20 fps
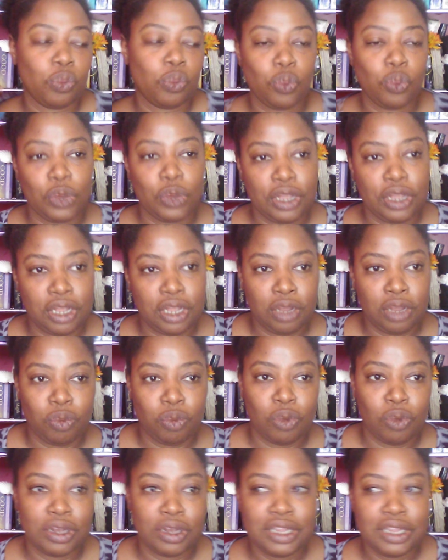we
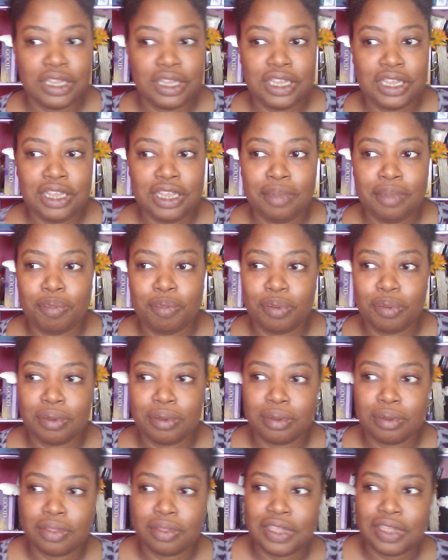want to keep
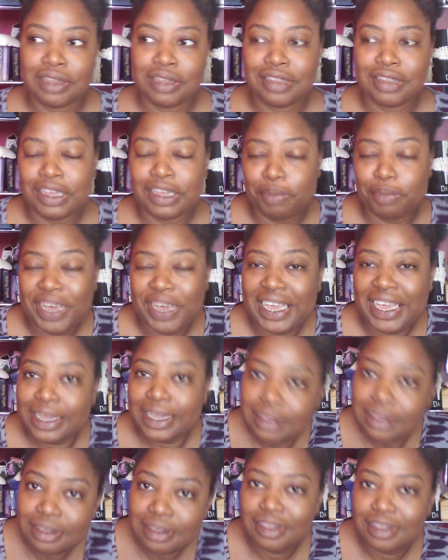things like
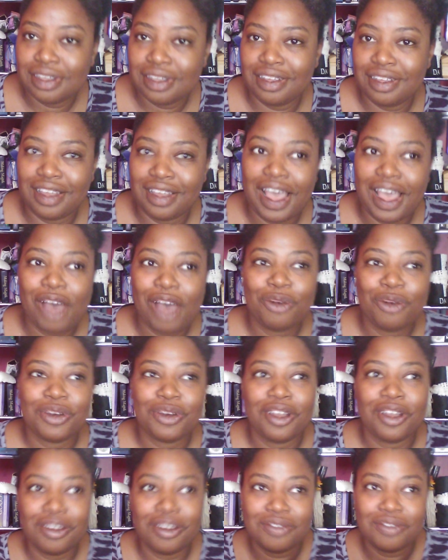paint out
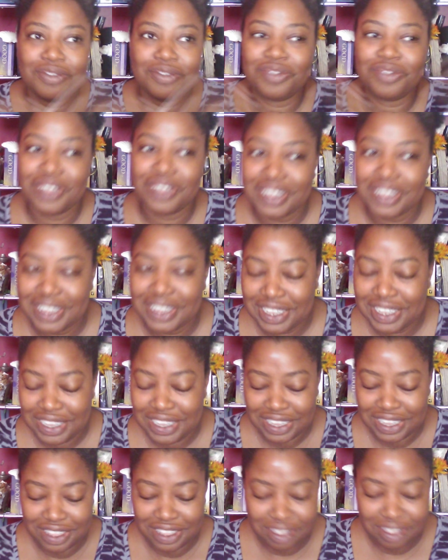of
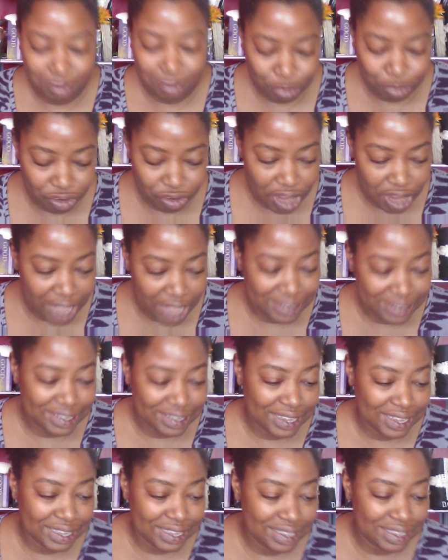the
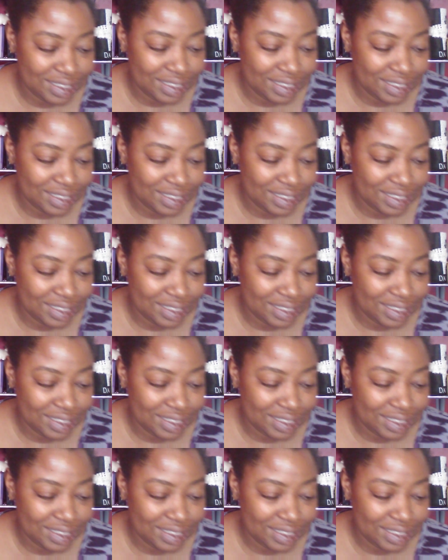process.